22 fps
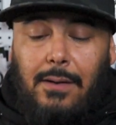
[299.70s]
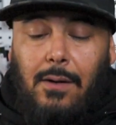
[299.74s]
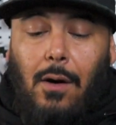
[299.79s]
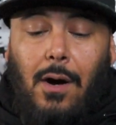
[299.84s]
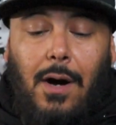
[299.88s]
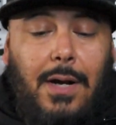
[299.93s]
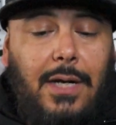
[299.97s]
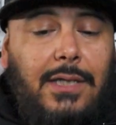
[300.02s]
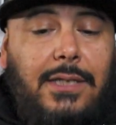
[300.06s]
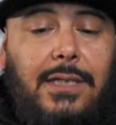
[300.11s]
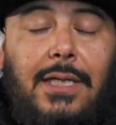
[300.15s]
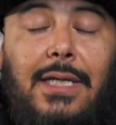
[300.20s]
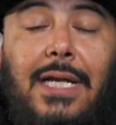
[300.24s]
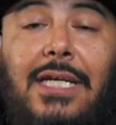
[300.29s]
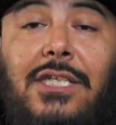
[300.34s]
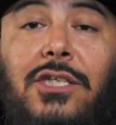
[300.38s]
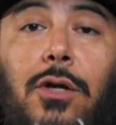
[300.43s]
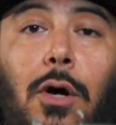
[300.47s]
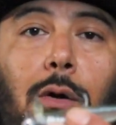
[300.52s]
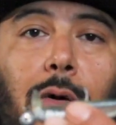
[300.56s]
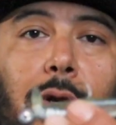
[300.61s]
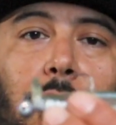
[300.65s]
Honestly, that's
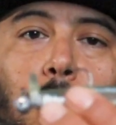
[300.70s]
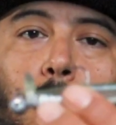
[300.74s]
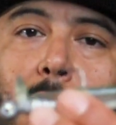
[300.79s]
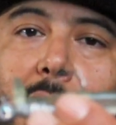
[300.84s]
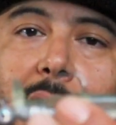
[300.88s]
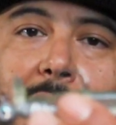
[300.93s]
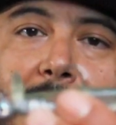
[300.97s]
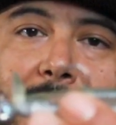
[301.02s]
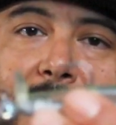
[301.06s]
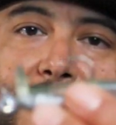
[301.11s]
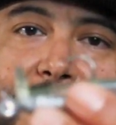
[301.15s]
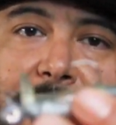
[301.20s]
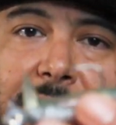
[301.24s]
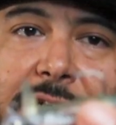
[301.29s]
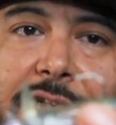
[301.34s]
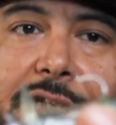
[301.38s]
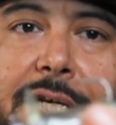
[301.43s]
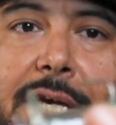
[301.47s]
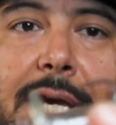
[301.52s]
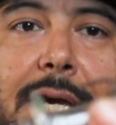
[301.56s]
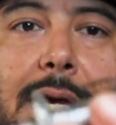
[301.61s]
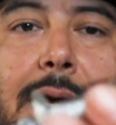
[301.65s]
the only way I've
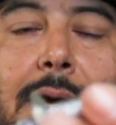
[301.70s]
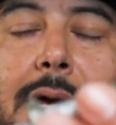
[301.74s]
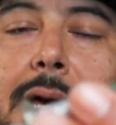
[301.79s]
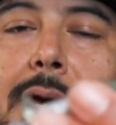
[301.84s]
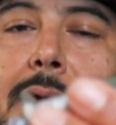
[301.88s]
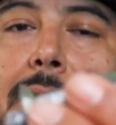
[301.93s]
fished it.